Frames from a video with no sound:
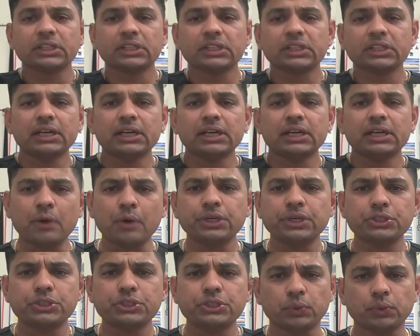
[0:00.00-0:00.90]

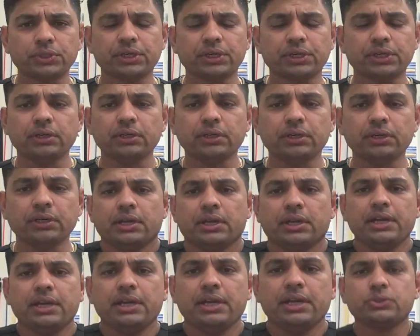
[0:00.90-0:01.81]
Rounded shoulder.
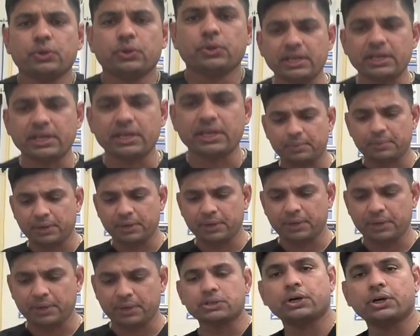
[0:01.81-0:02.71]
Okay, so as I
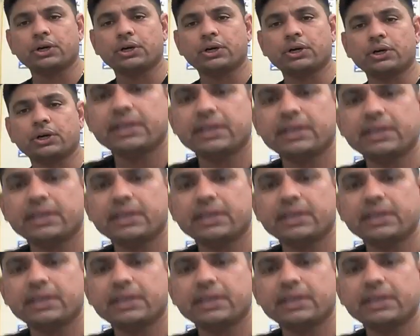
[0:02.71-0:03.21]
mentioned earlier,